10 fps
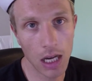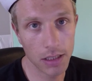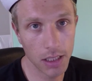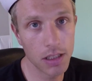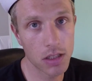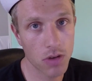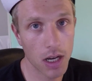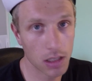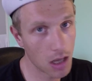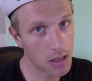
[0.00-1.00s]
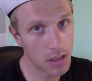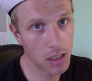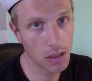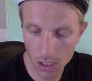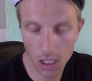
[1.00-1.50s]
I did this ride last
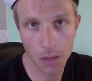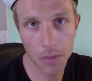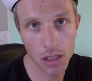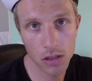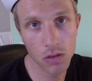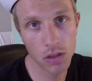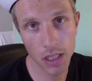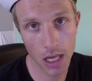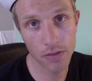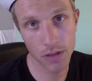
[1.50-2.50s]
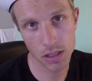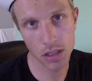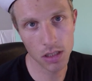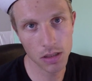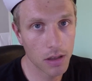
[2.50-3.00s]
year and I'm gonna do it again this
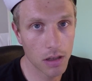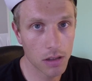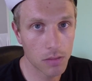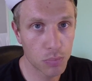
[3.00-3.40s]
year. The